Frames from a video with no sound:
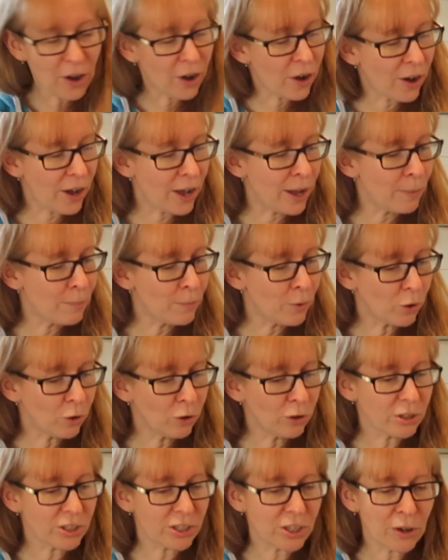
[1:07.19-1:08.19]
I'm
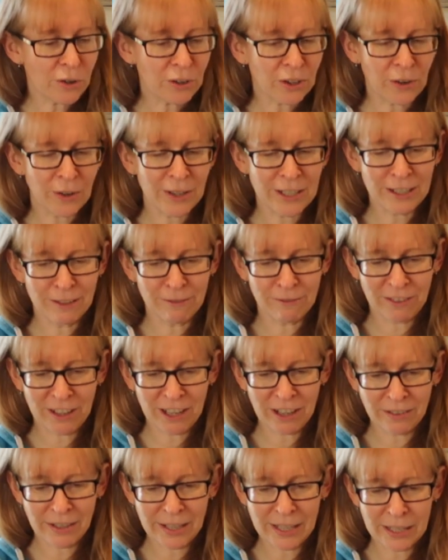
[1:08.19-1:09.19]
also going to
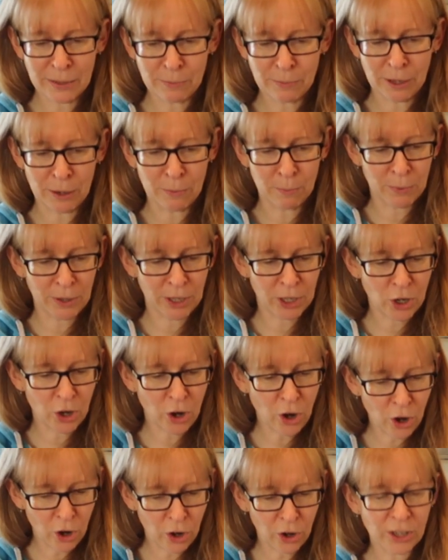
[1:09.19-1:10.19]
vary it a bit
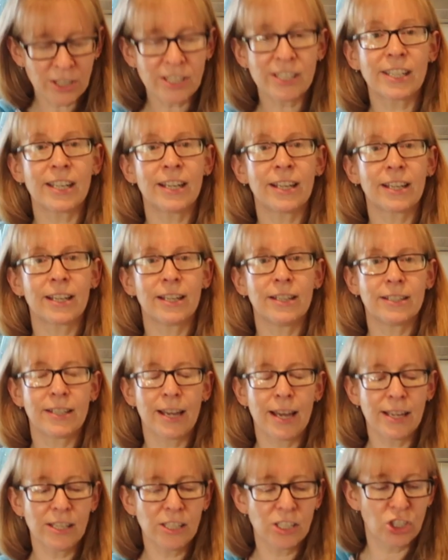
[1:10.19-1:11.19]
because it
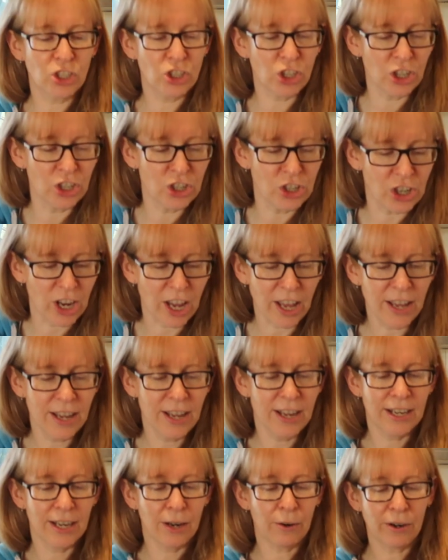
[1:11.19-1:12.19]
contains
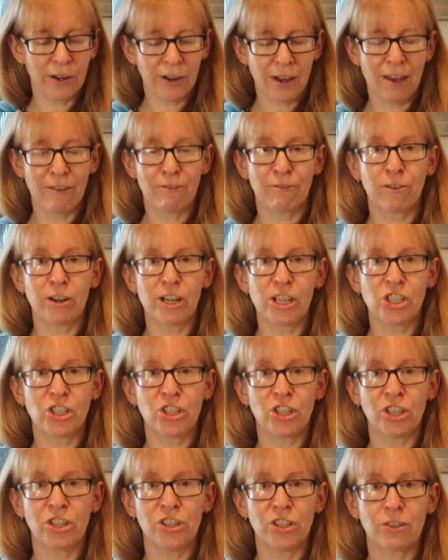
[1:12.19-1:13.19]
ginger. Now I don't have fresh
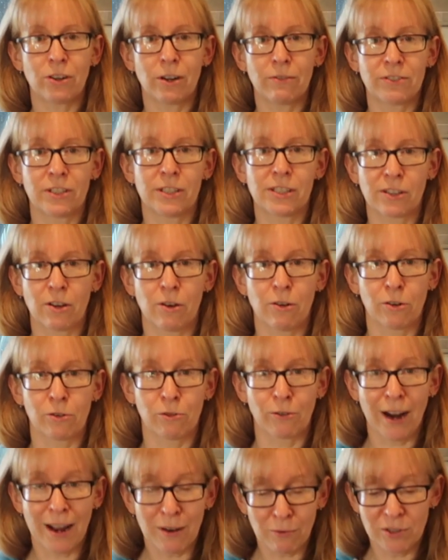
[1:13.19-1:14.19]
ginger, I've just got
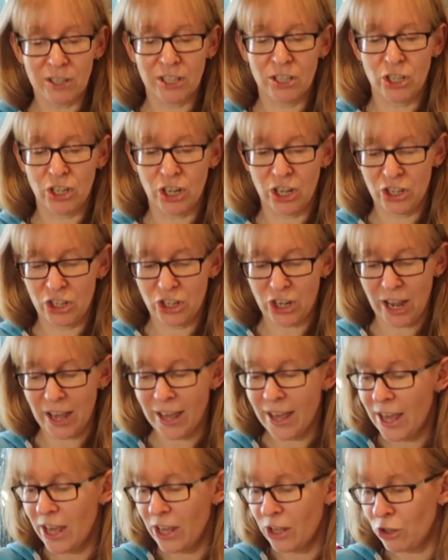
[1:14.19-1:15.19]
ground
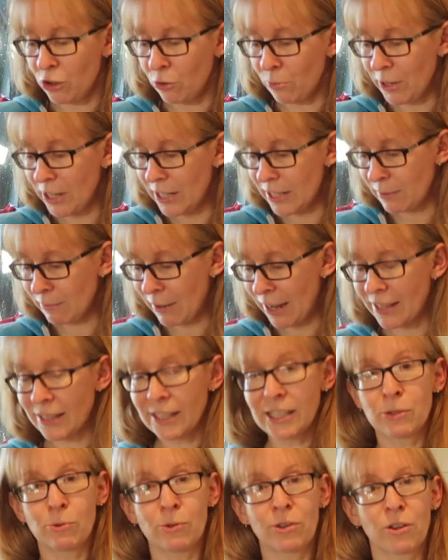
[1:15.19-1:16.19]
ginger. You're meant to make
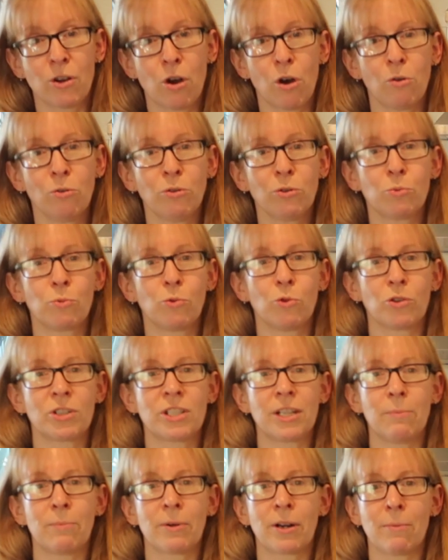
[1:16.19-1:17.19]
this with cold
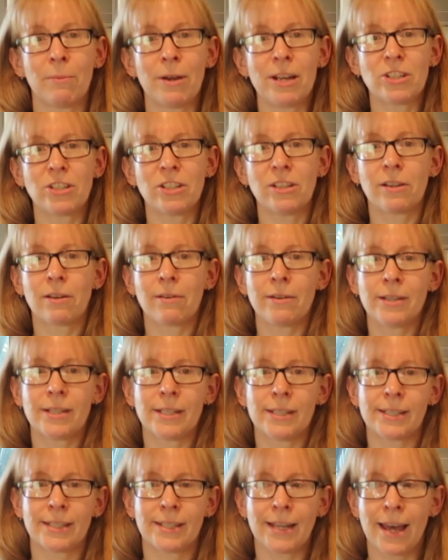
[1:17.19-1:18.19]
water, but I'm actually going
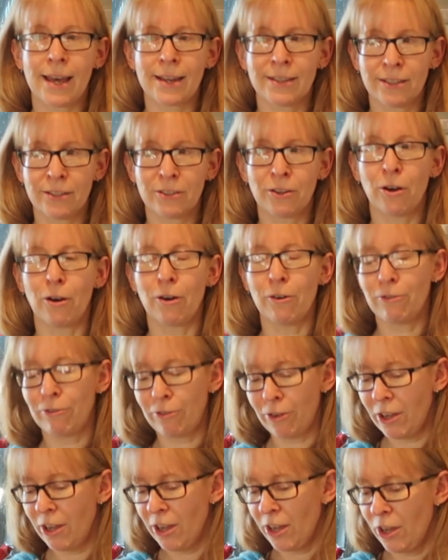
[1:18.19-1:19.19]
to start it
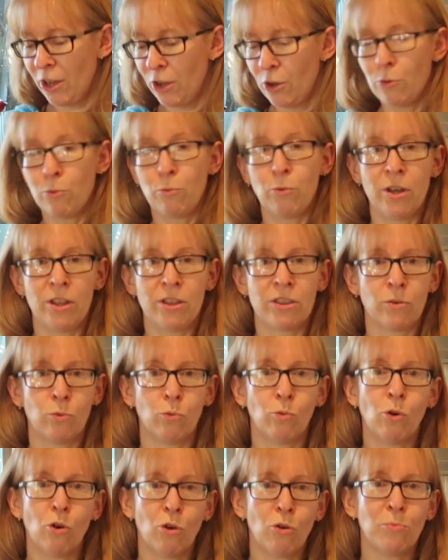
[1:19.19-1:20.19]
off with
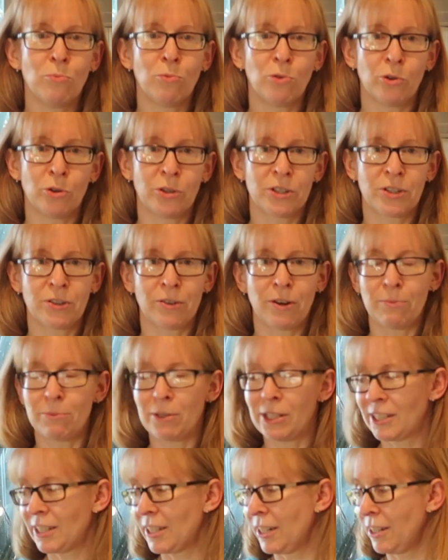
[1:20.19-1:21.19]
warm water. I'm
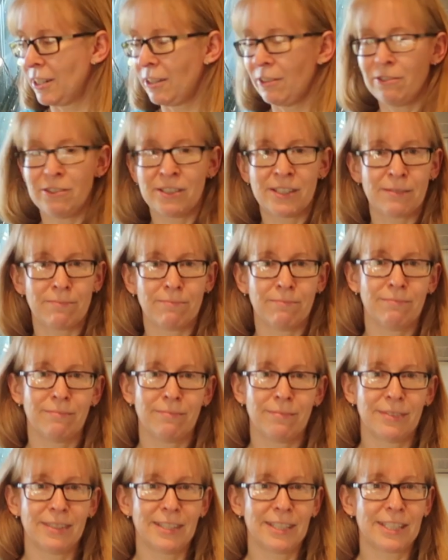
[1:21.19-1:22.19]
just going to use
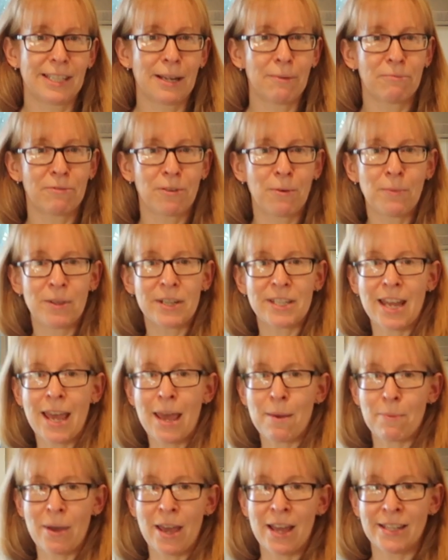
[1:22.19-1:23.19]
some from the
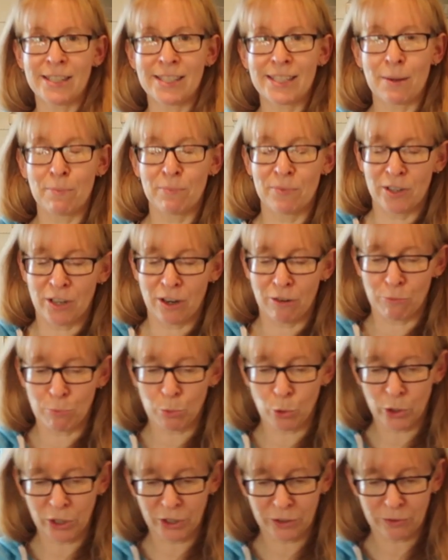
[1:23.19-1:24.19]
tap and some that
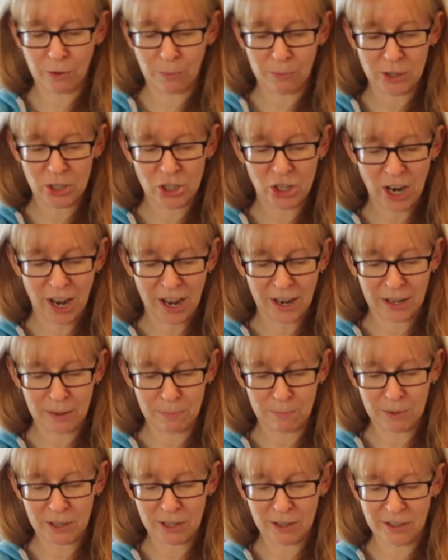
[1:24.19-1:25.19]
I've boiled from the
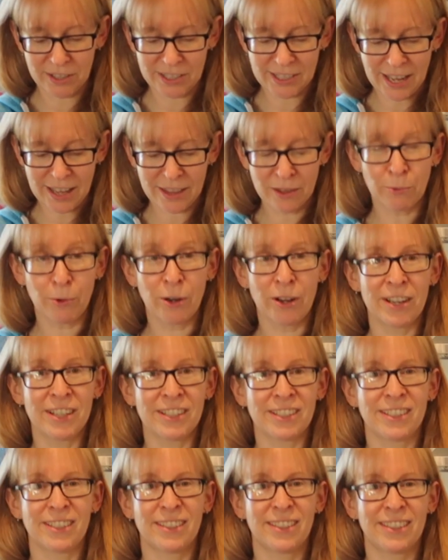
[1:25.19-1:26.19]
jug, because
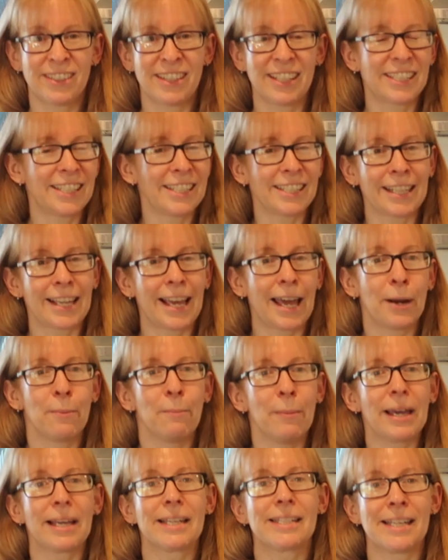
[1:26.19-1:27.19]
otherwise this isn't going to
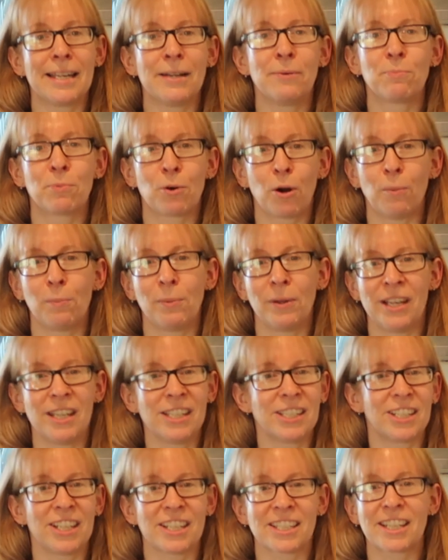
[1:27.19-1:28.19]
mix in properly,
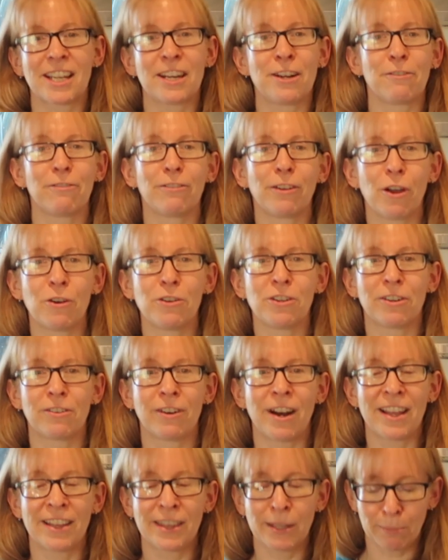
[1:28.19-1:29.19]
it's just going to float
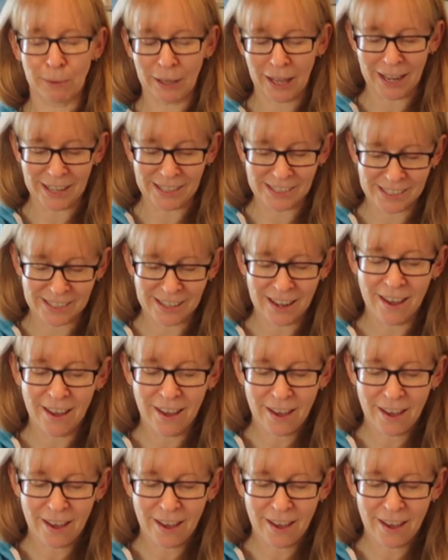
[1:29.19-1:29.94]
around the place.